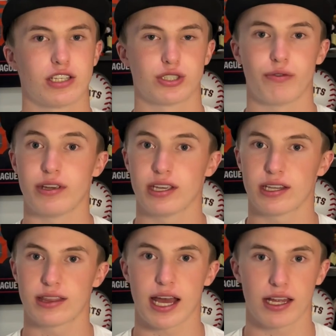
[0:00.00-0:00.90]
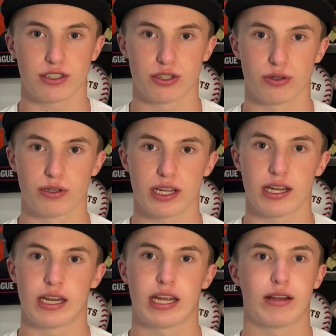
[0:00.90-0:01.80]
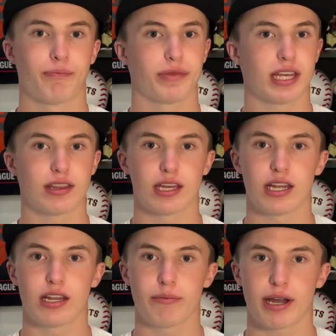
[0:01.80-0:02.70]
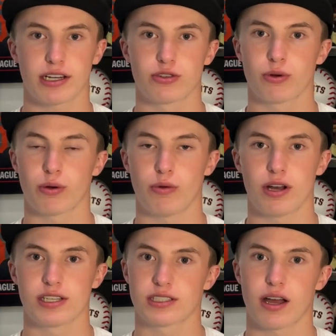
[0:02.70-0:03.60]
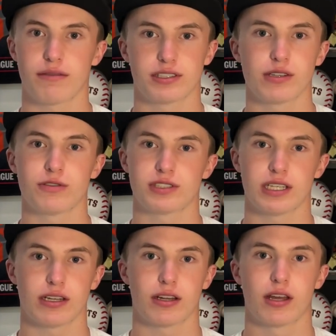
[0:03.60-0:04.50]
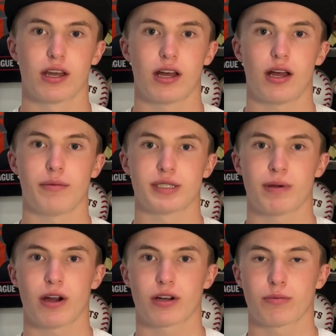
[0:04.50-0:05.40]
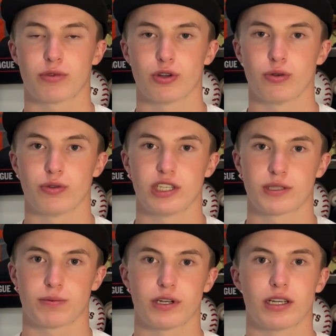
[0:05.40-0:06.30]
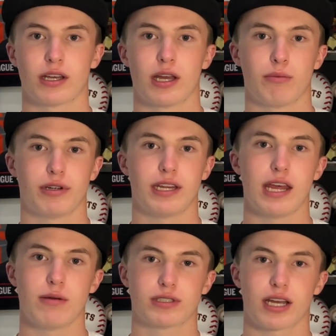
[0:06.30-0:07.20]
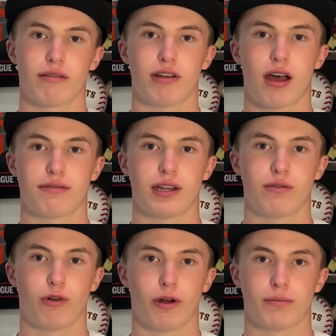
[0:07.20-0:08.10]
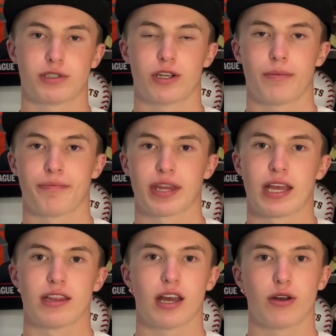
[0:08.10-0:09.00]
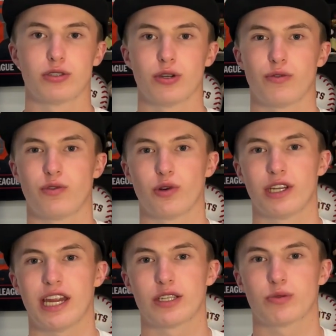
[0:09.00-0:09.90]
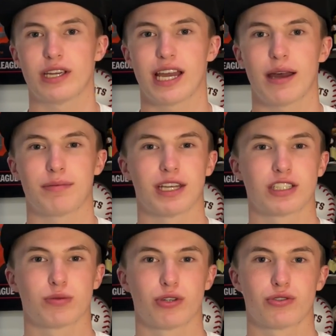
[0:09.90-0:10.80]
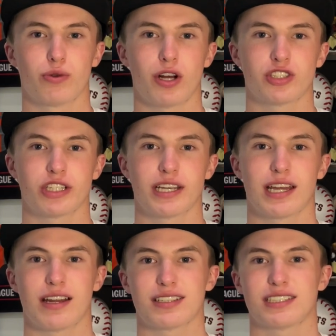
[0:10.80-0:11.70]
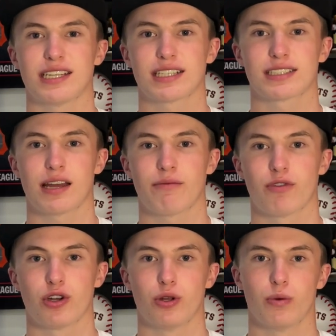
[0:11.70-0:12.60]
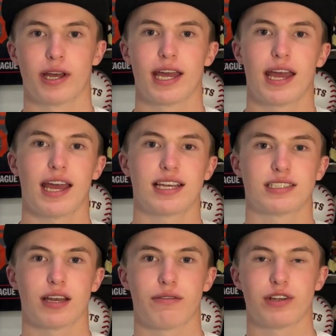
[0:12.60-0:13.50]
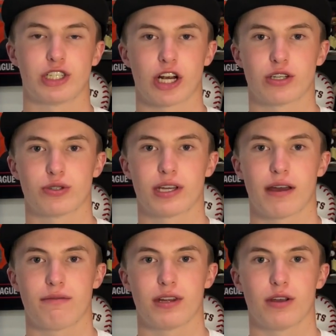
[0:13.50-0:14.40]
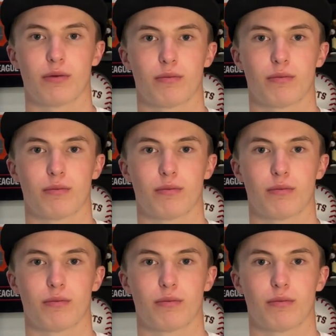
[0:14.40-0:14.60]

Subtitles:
So if he can get that tuned in, get the hitting back to where it was. Obviously, we've seen his power come through this spring, but today was kind of an off day for him. So that'll do it for today's recap. Thanks so much for watching, and I'll see you next time for a new SF Giants recap video.